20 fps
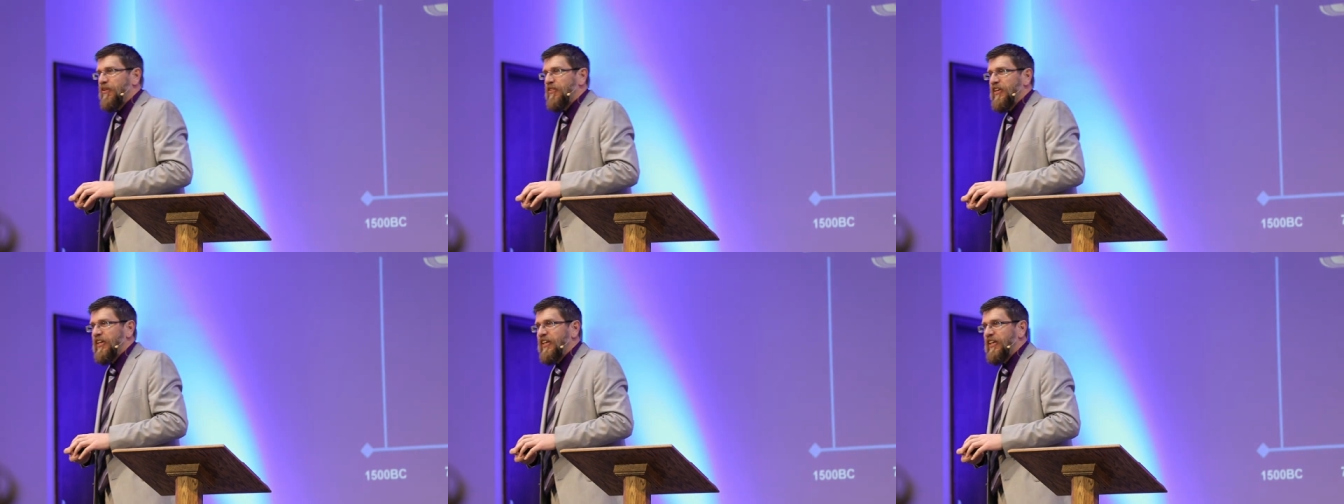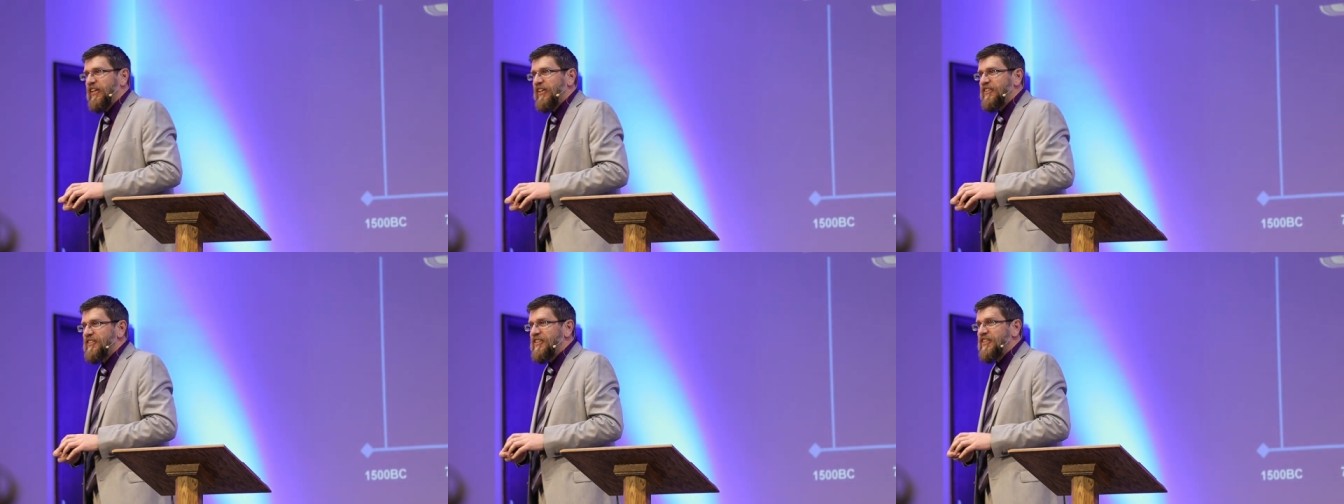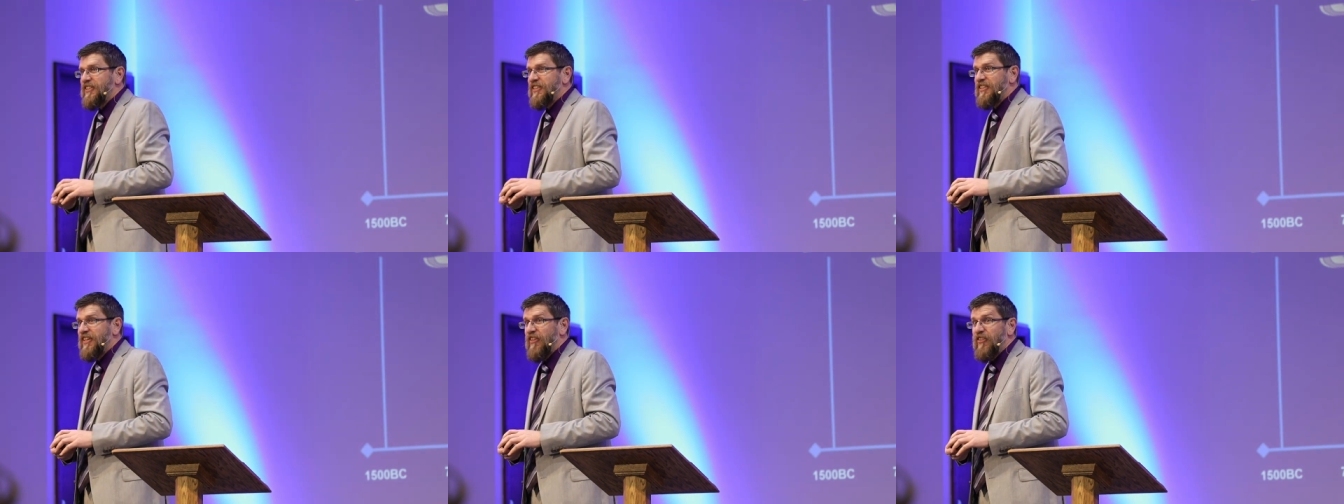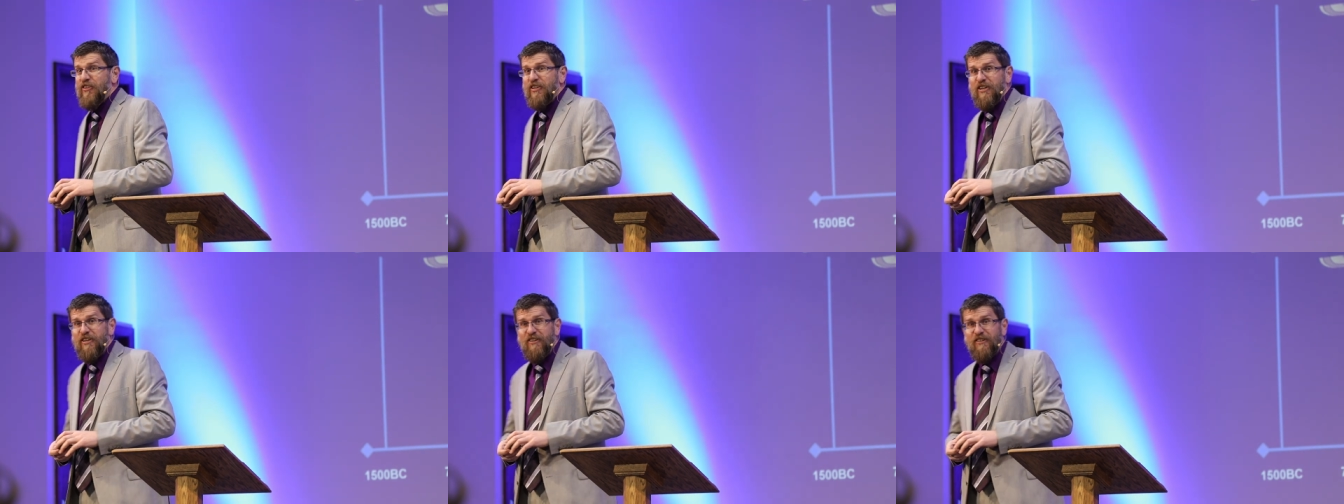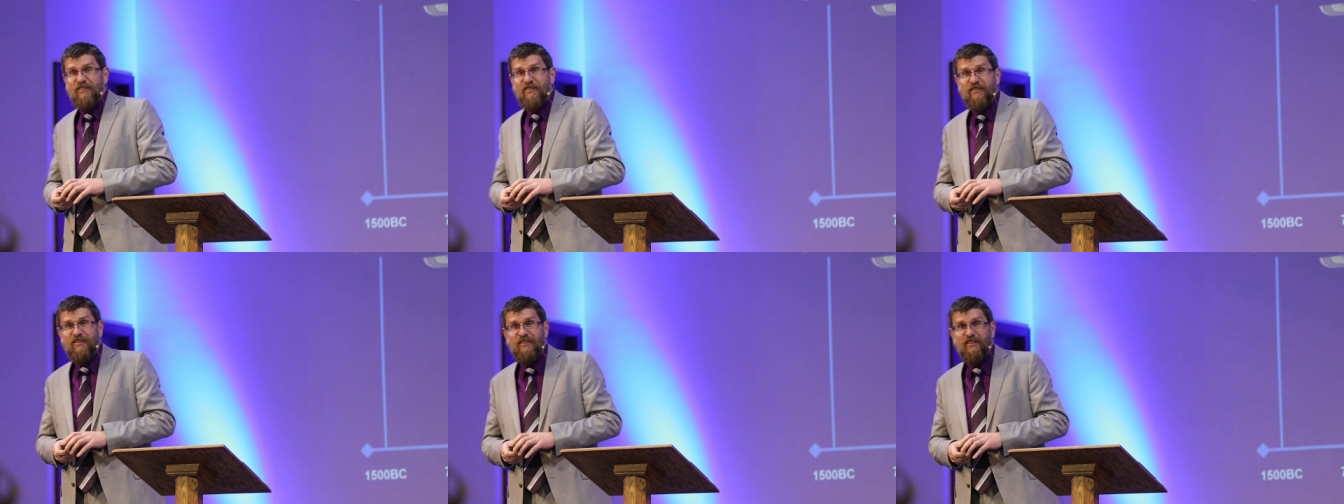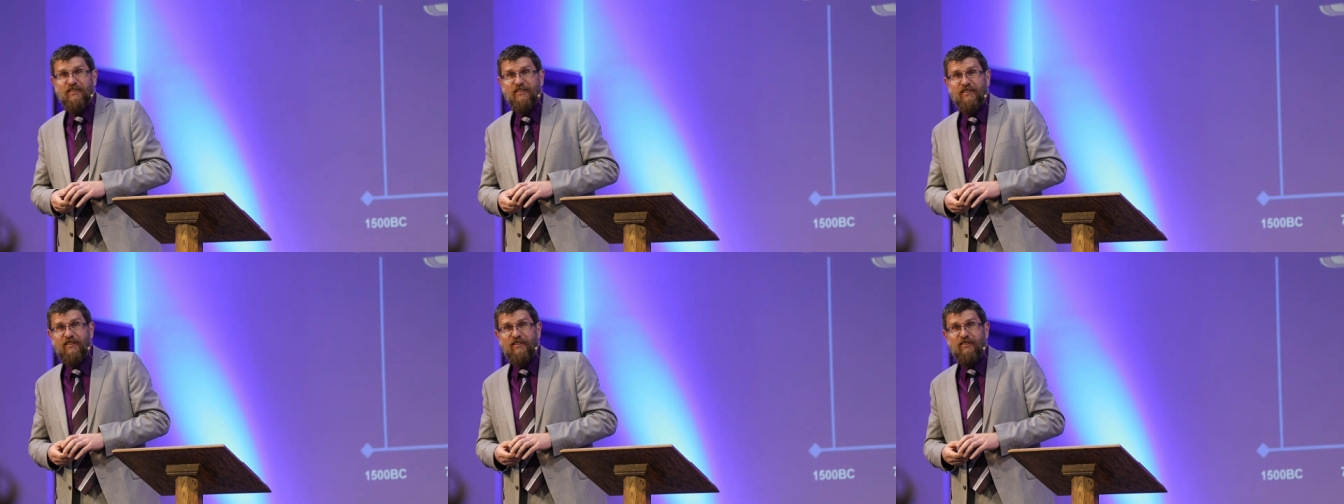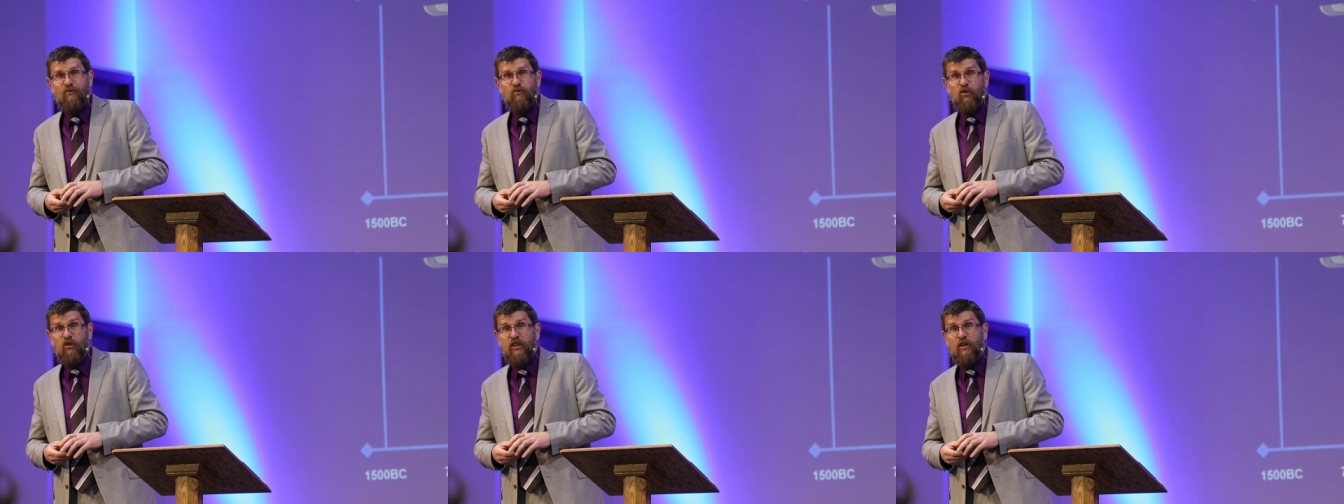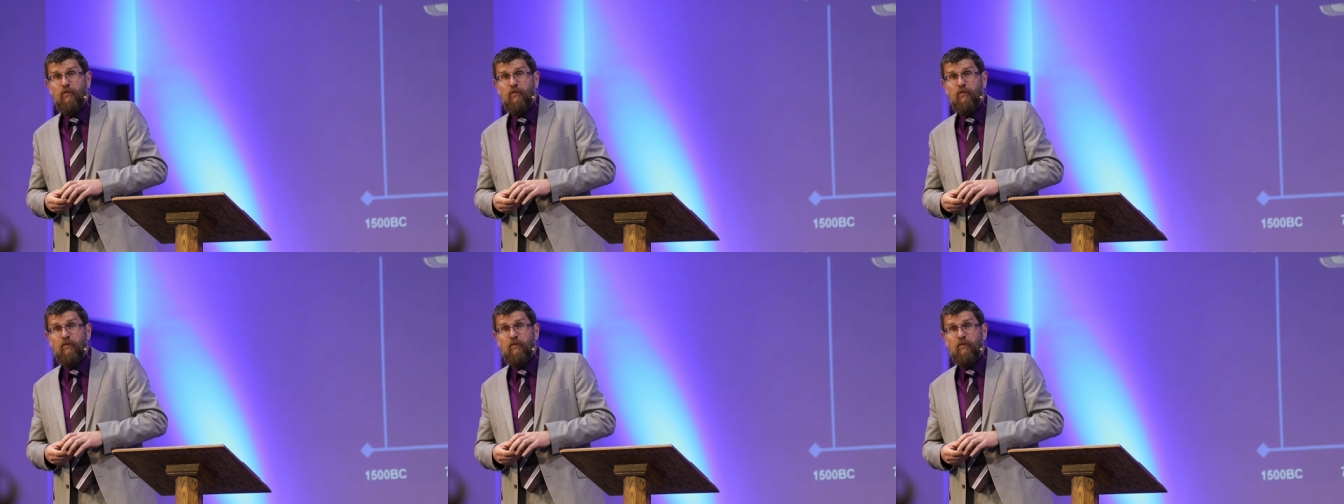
are thinking, is this another year? Will